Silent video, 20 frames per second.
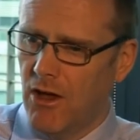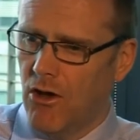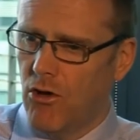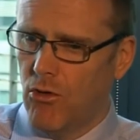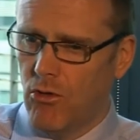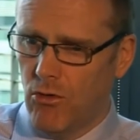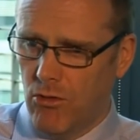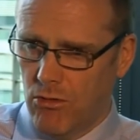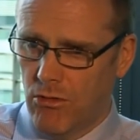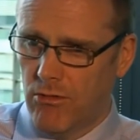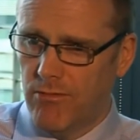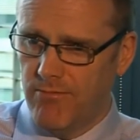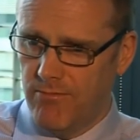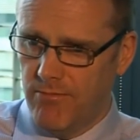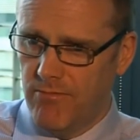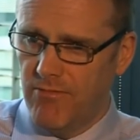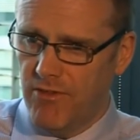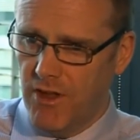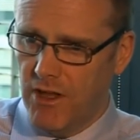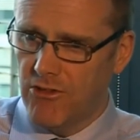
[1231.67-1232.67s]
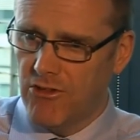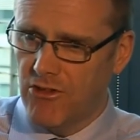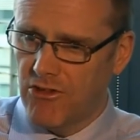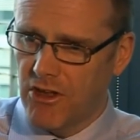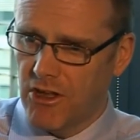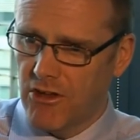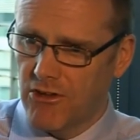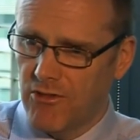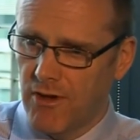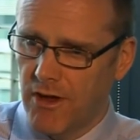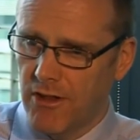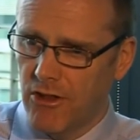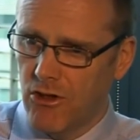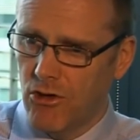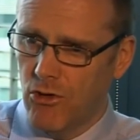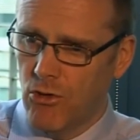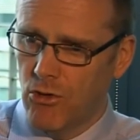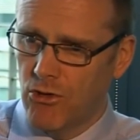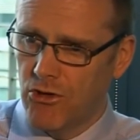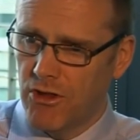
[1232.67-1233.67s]
or fails to satisfy the
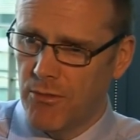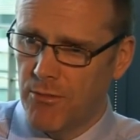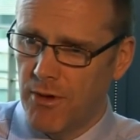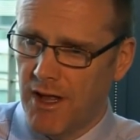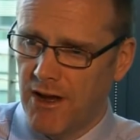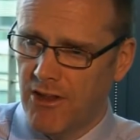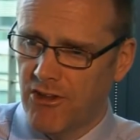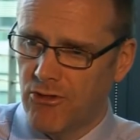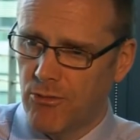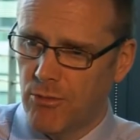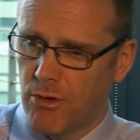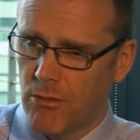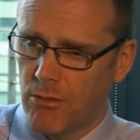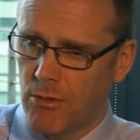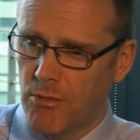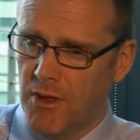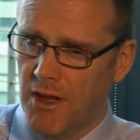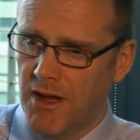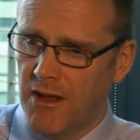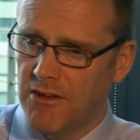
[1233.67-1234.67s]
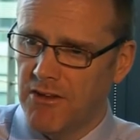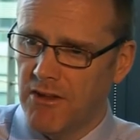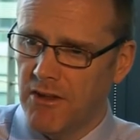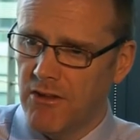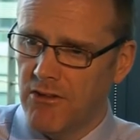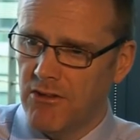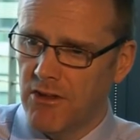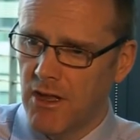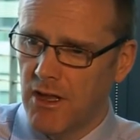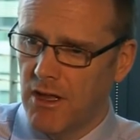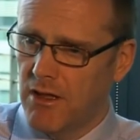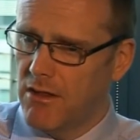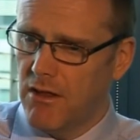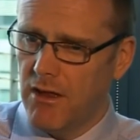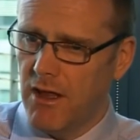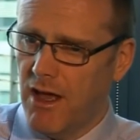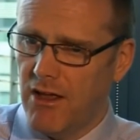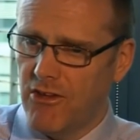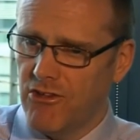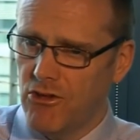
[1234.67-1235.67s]
court on the balance of probabilities that
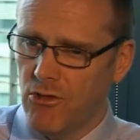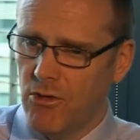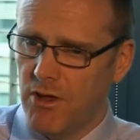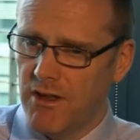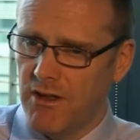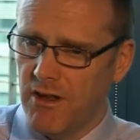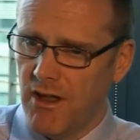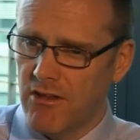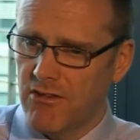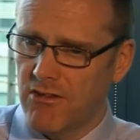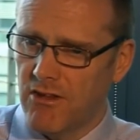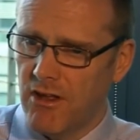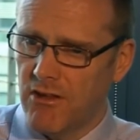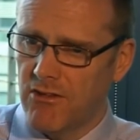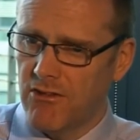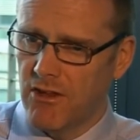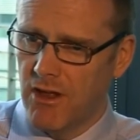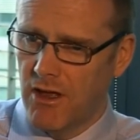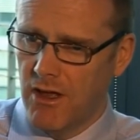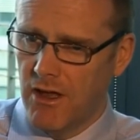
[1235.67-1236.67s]
he has no hidden assets,